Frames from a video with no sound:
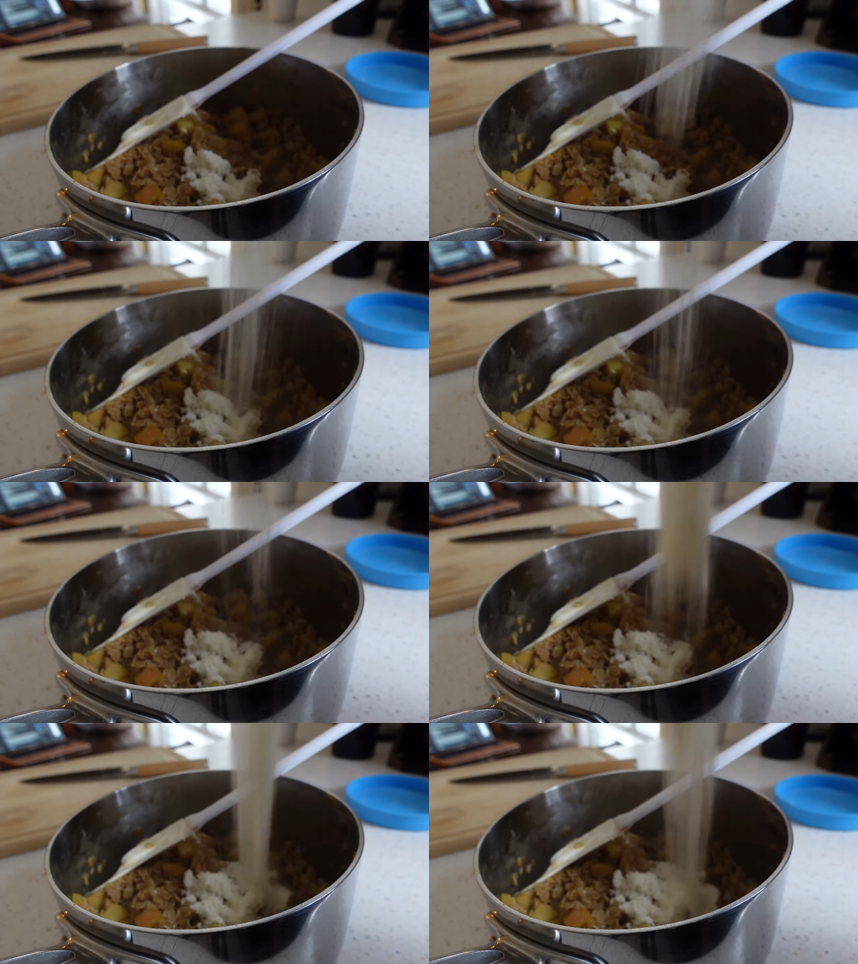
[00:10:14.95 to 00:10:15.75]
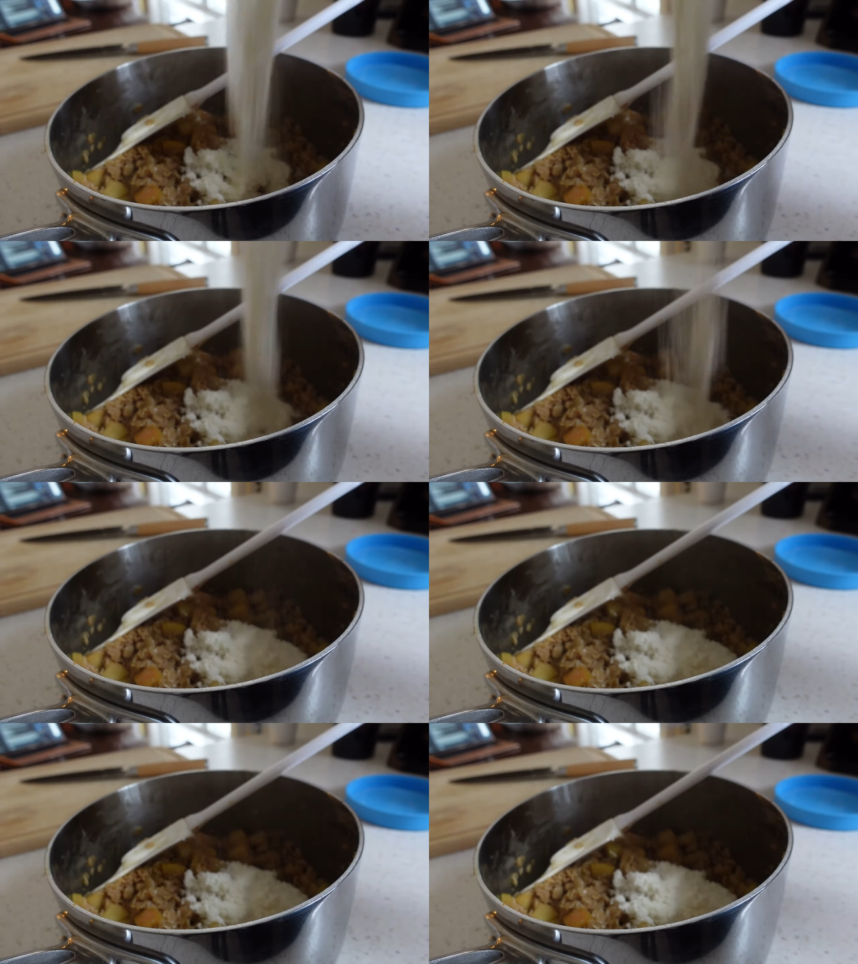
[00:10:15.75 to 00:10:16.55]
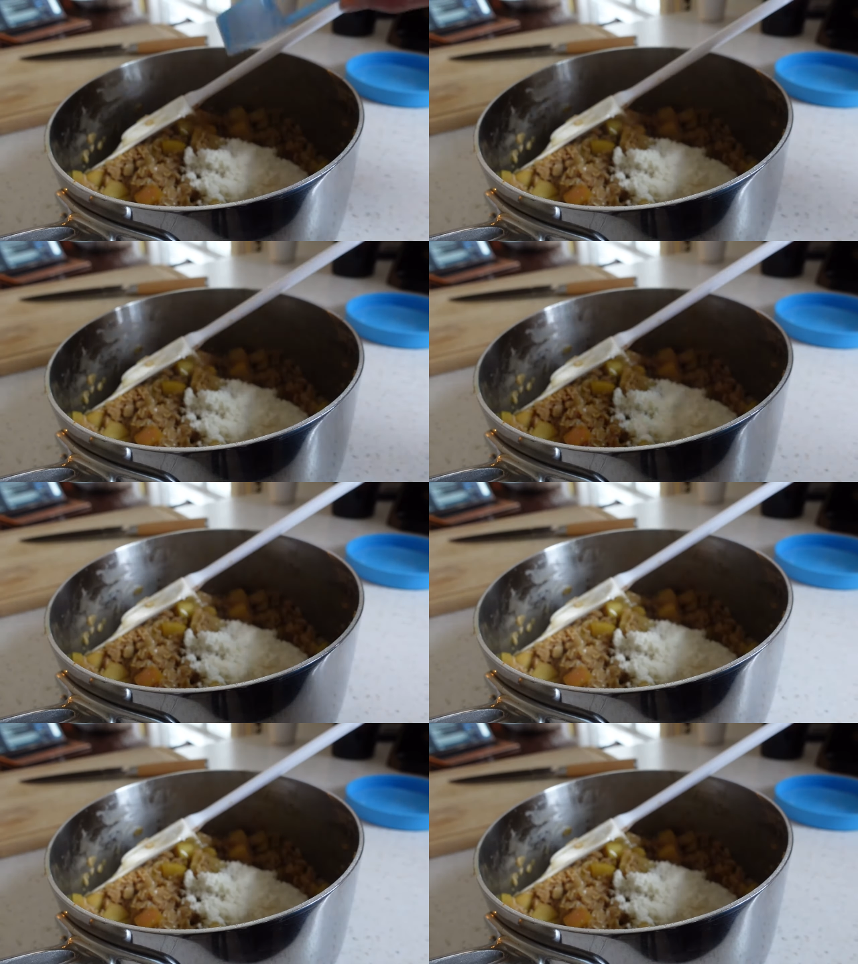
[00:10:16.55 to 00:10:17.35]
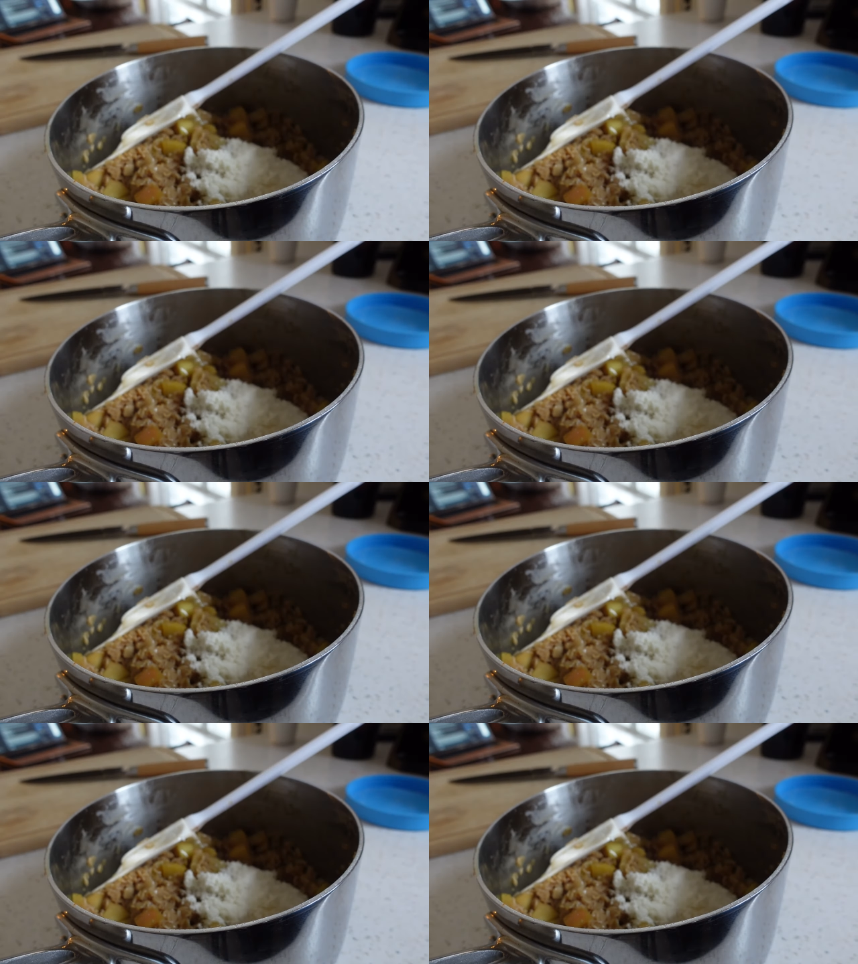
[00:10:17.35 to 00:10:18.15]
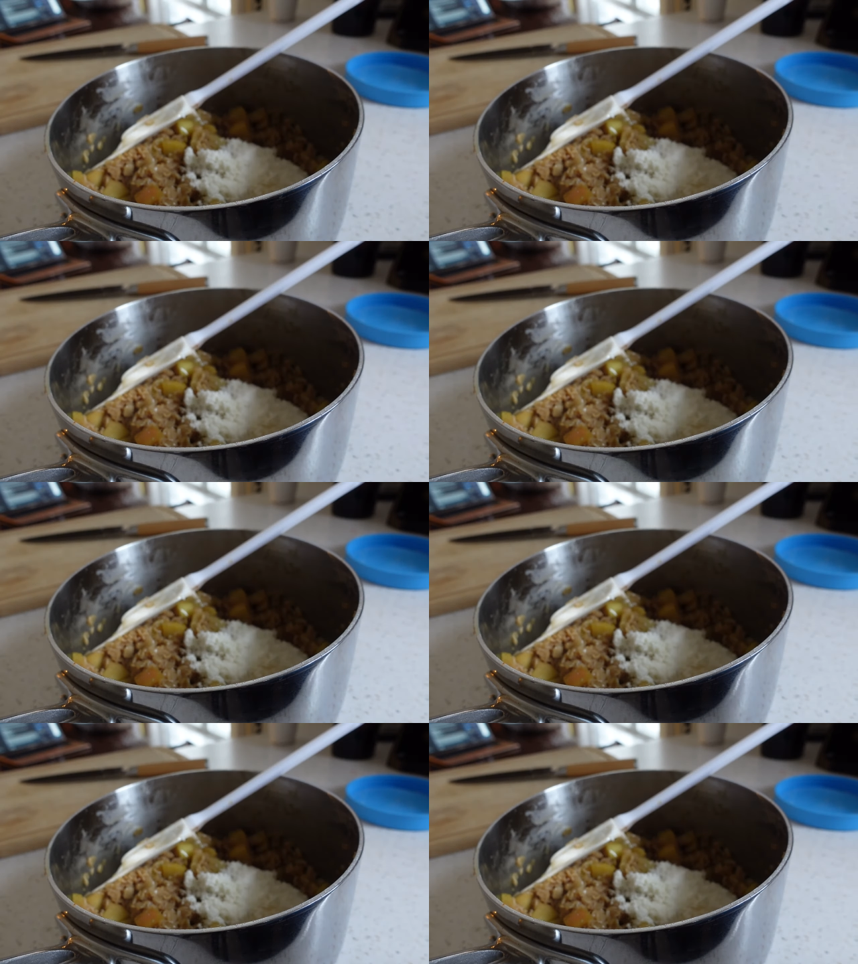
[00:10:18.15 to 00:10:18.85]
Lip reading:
No face is visible, so there are no lips to read.